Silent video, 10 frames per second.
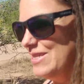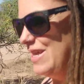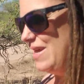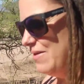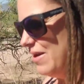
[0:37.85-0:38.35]

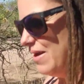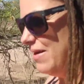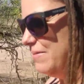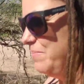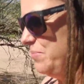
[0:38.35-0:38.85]
today.
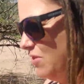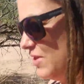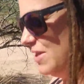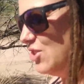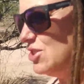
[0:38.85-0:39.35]
So
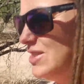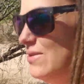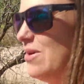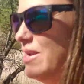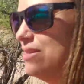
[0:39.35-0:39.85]
let's just
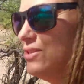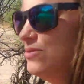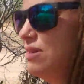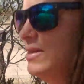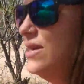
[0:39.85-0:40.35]
get right into
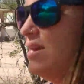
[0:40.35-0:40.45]
it.